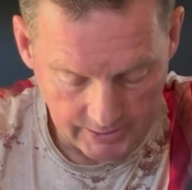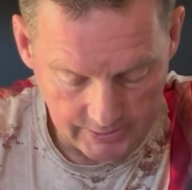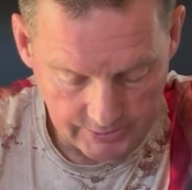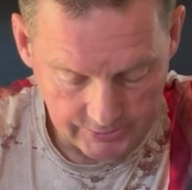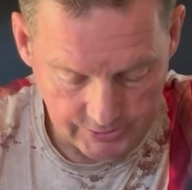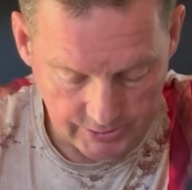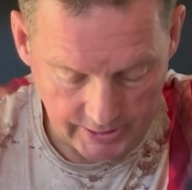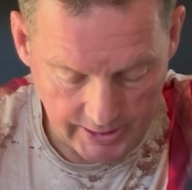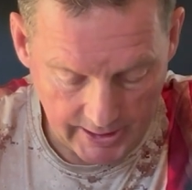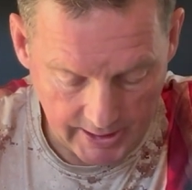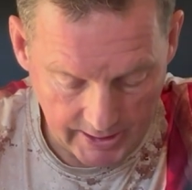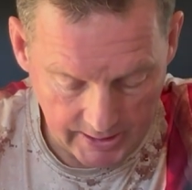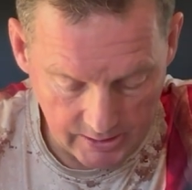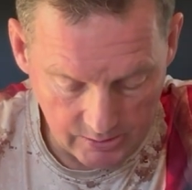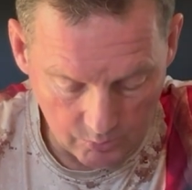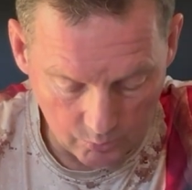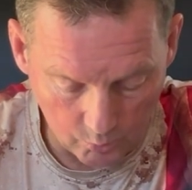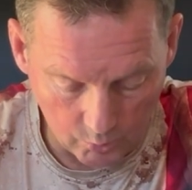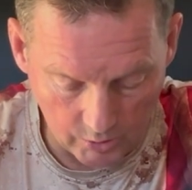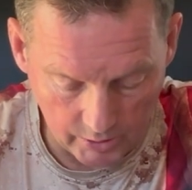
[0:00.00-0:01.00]

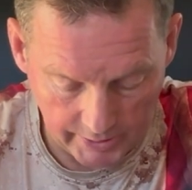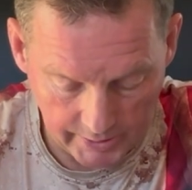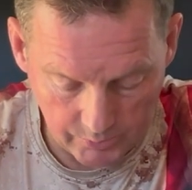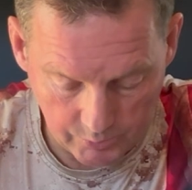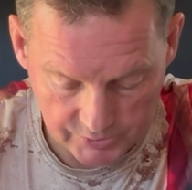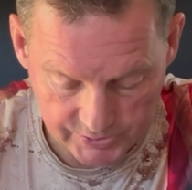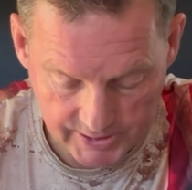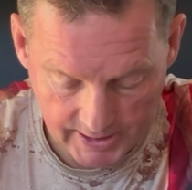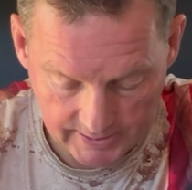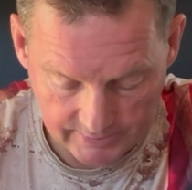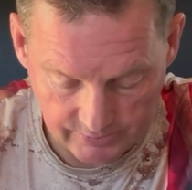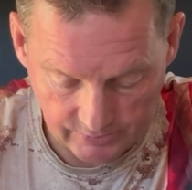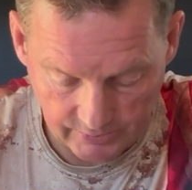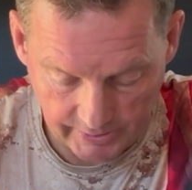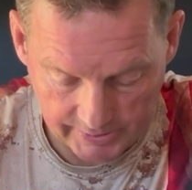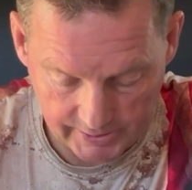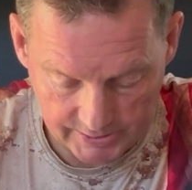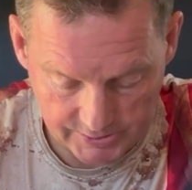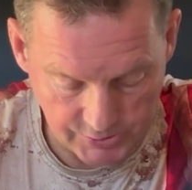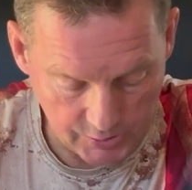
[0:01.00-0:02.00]
Today, Willie was acting
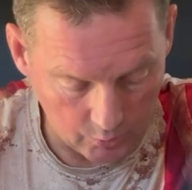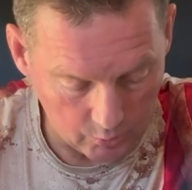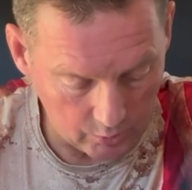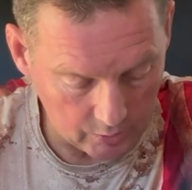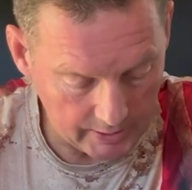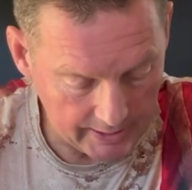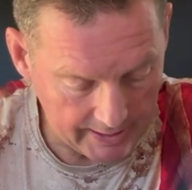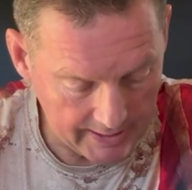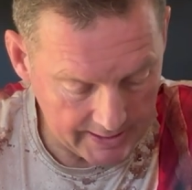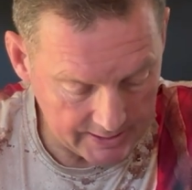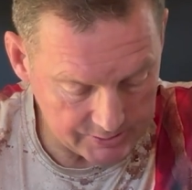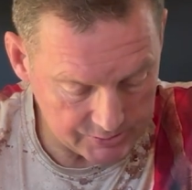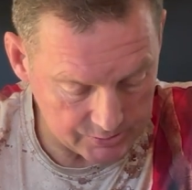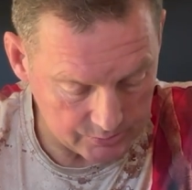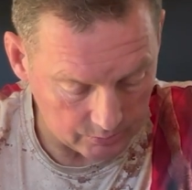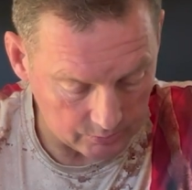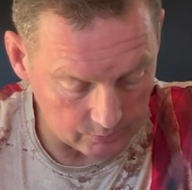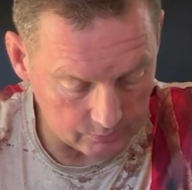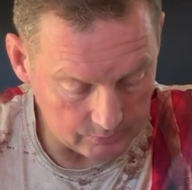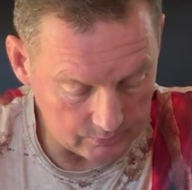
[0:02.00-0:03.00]
like a total
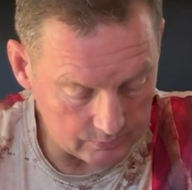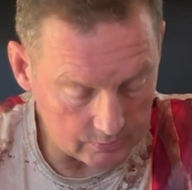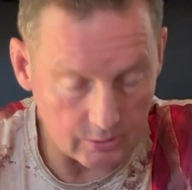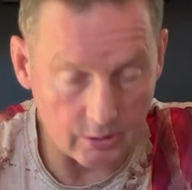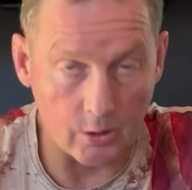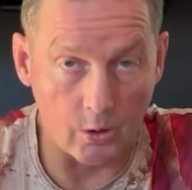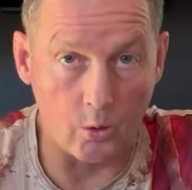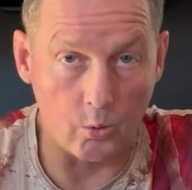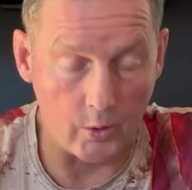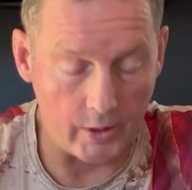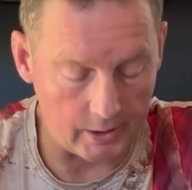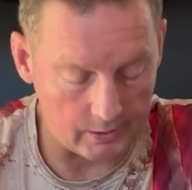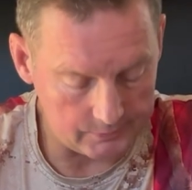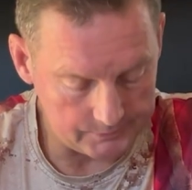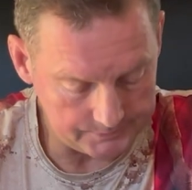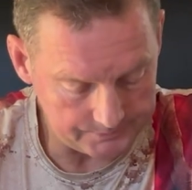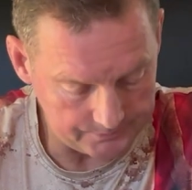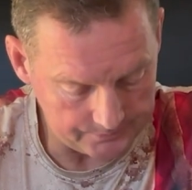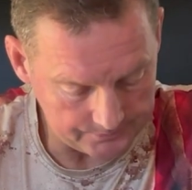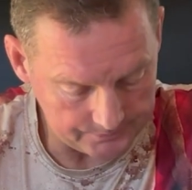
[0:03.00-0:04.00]
asshole. Oh well.
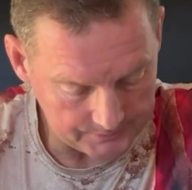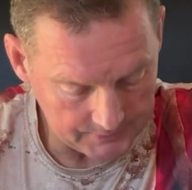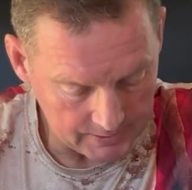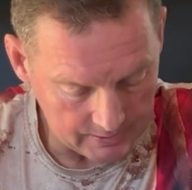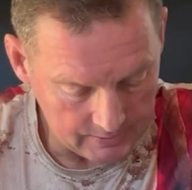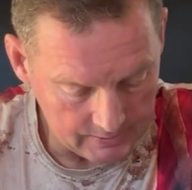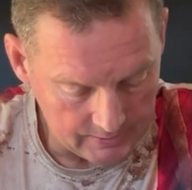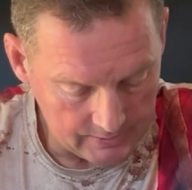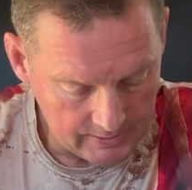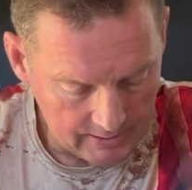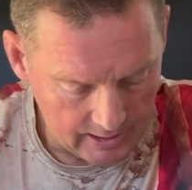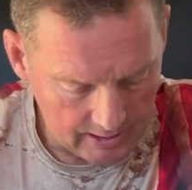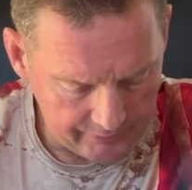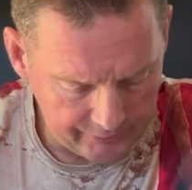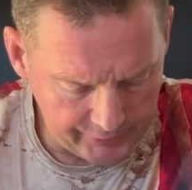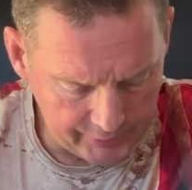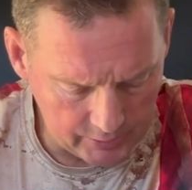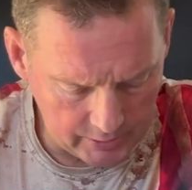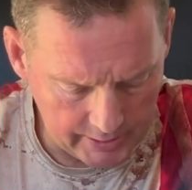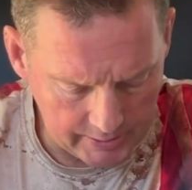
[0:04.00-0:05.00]
I
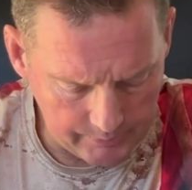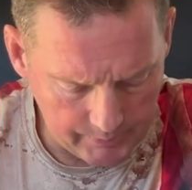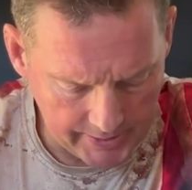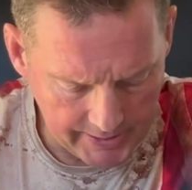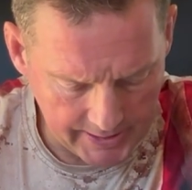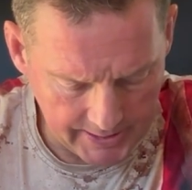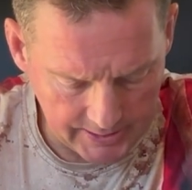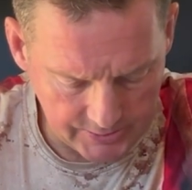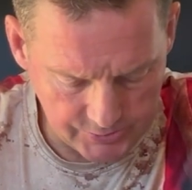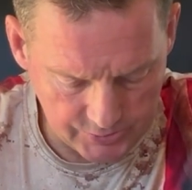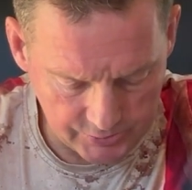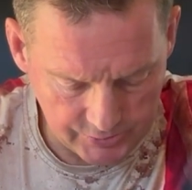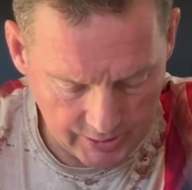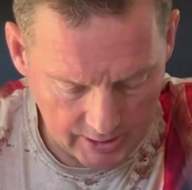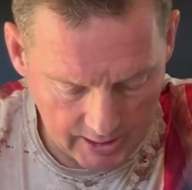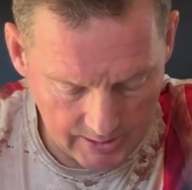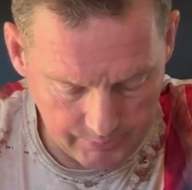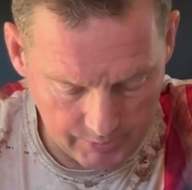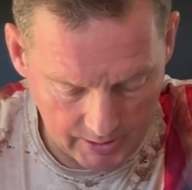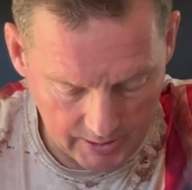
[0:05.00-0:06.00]
feel like my hands are
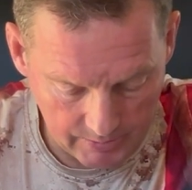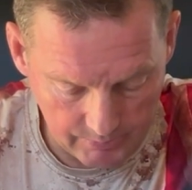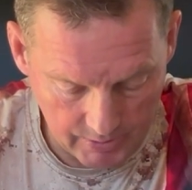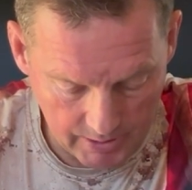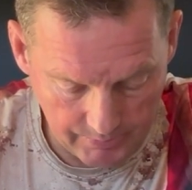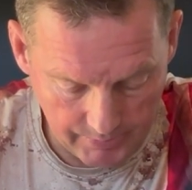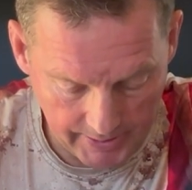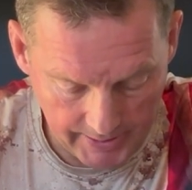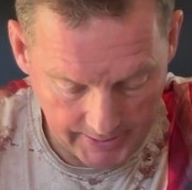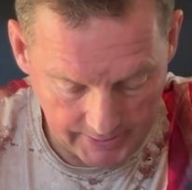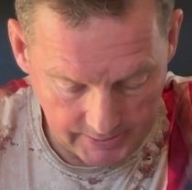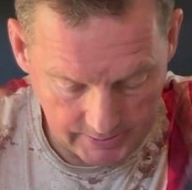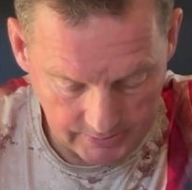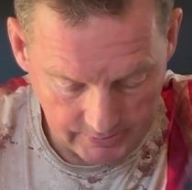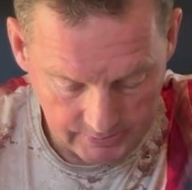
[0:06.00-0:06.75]
tied behind my back.